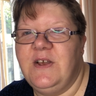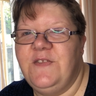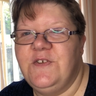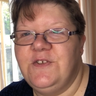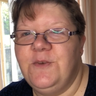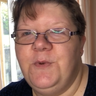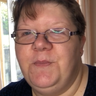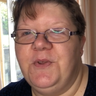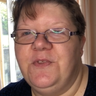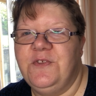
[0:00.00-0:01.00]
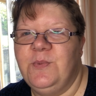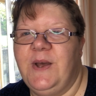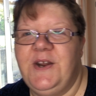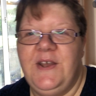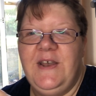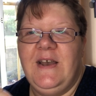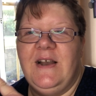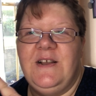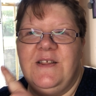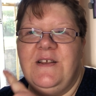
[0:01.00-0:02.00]
in the summer months when I
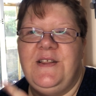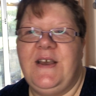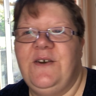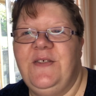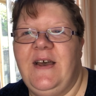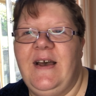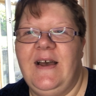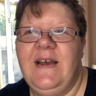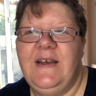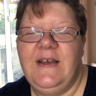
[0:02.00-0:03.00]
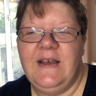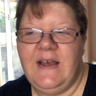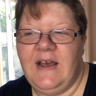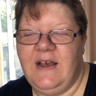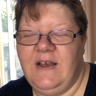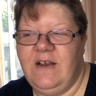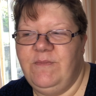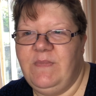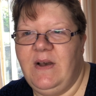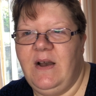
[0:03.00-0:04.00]
can sit out there,
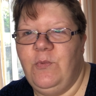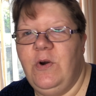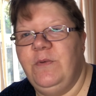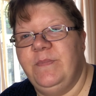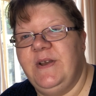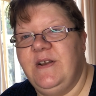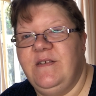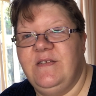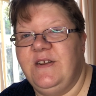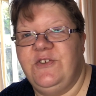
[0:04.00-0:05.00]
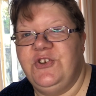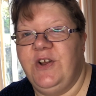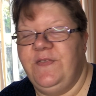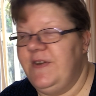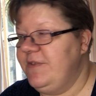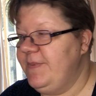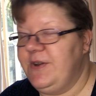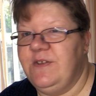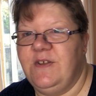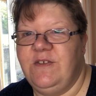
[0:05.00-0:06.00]
I won't be stitching on this
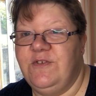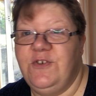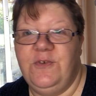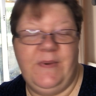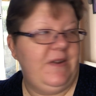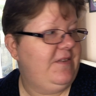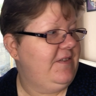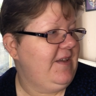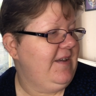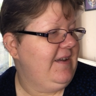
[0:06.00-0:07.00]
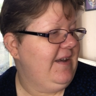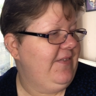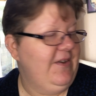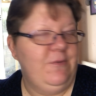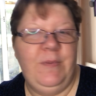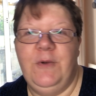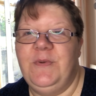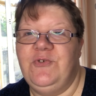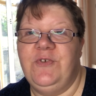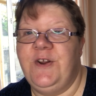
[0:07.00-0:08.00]
because it's too big to take out though.
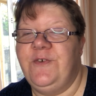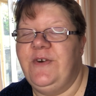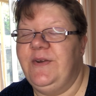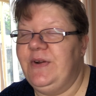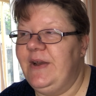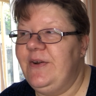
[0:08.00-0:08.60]
Poppy's running around